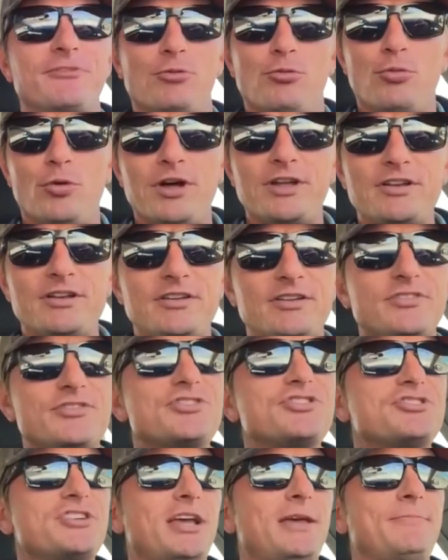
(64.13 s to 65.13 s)
for one
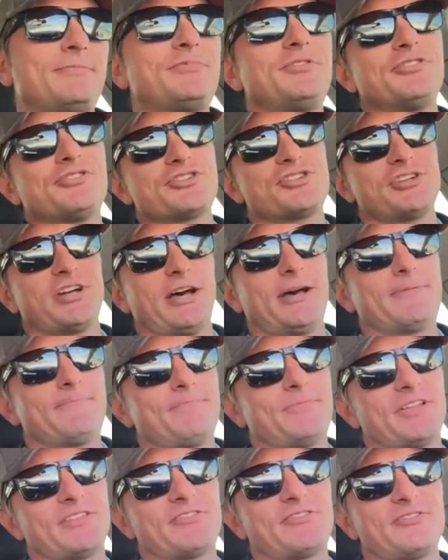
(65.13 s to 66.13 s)
shape to your shot.
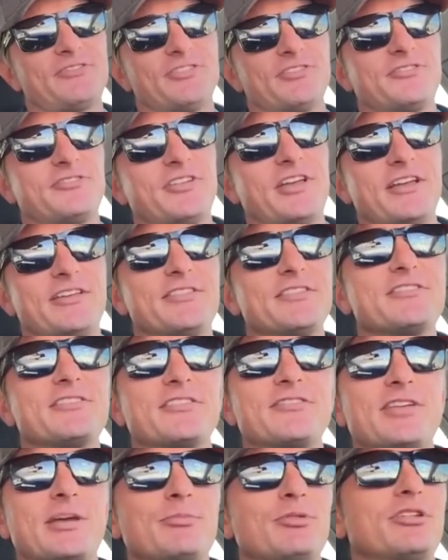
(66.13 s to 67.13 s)
Let's just say in this
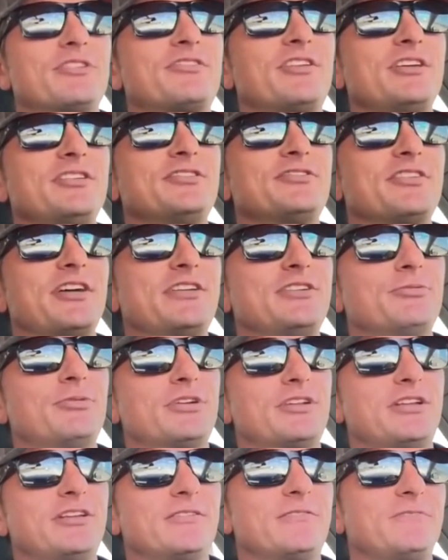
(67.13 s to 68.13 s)
example, let's say you decide you
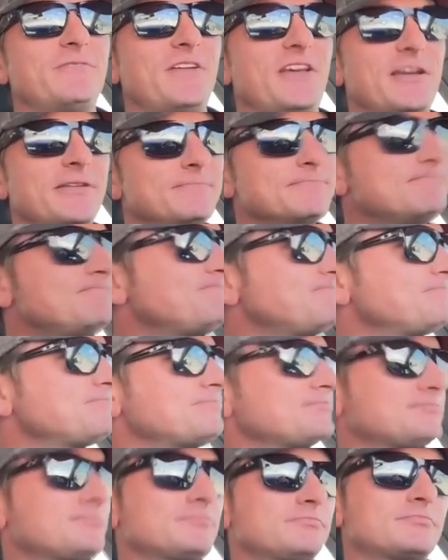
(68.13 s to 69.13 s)
want to hit a fade
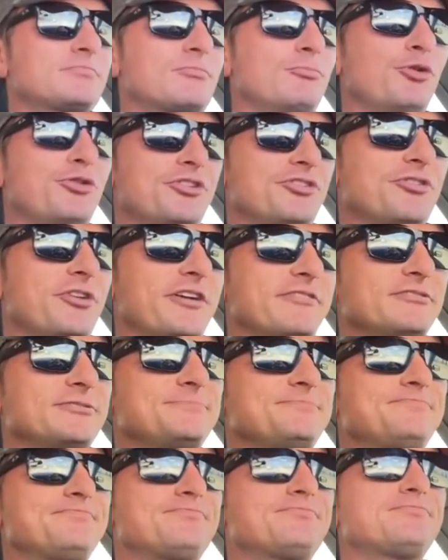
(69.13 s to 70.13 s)
with the driver.
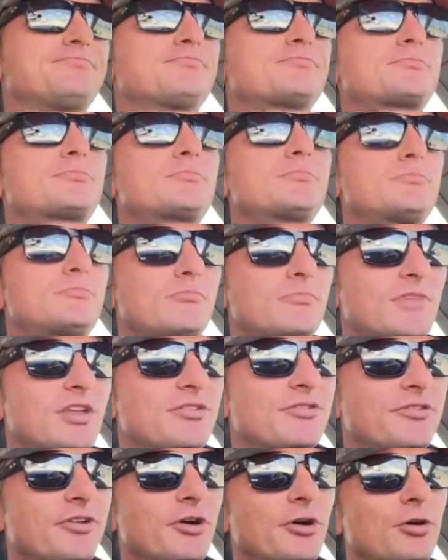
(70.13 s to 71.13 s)

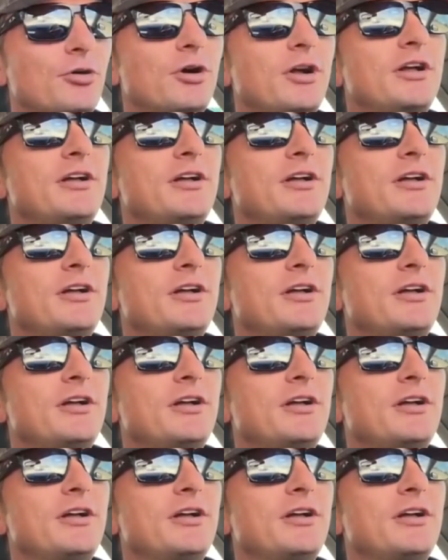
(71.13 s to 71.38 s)
So